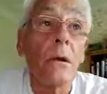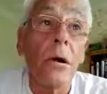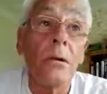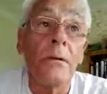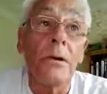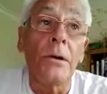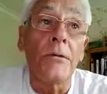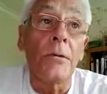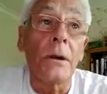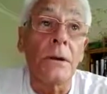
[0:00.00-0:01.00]
Carl
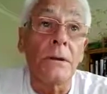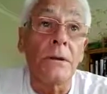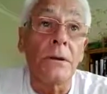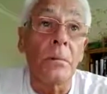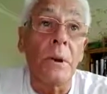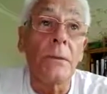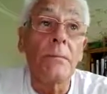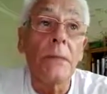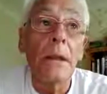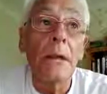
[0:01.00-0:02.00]
Vernon for a little humour,
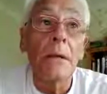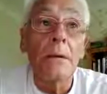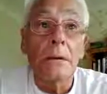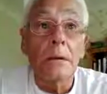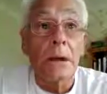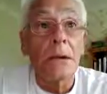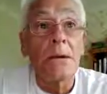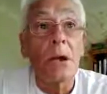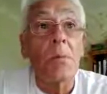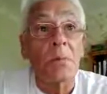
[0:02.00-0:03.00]
and
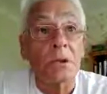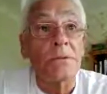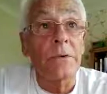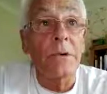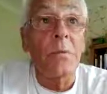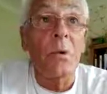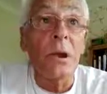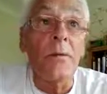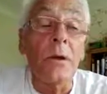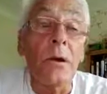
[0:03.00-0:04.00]
Katie Hopkins for her
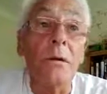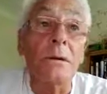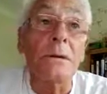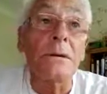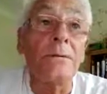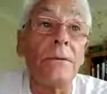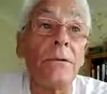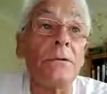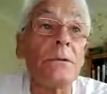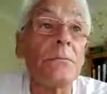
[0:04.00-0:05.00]
brave and hard hitting
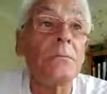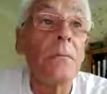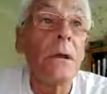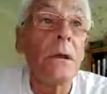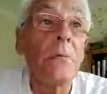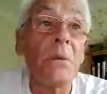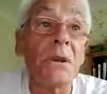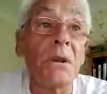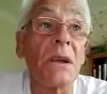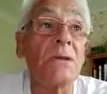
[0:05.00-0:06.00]
views,
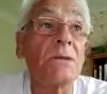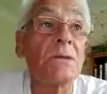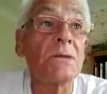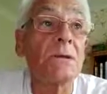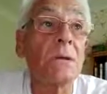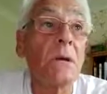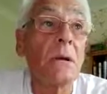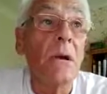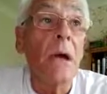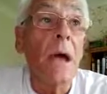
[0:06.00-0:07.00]
Peter Hitchens,
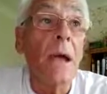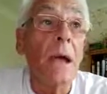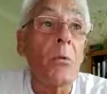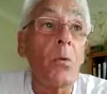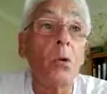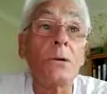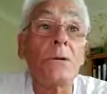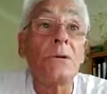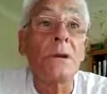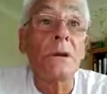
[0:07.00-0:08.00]
A.M.
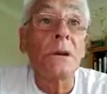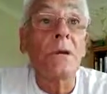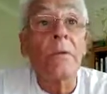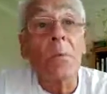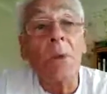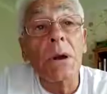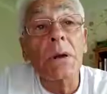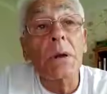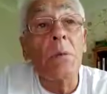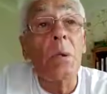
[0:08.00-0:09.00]
Waters, the leader of the
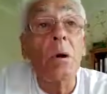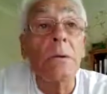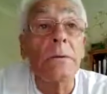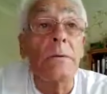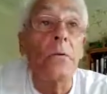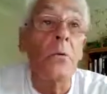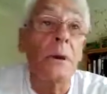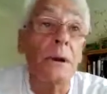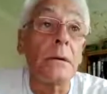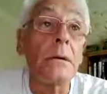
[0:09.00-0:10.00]
political party for All
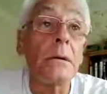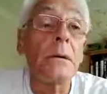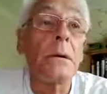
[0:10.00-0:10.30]
Britain.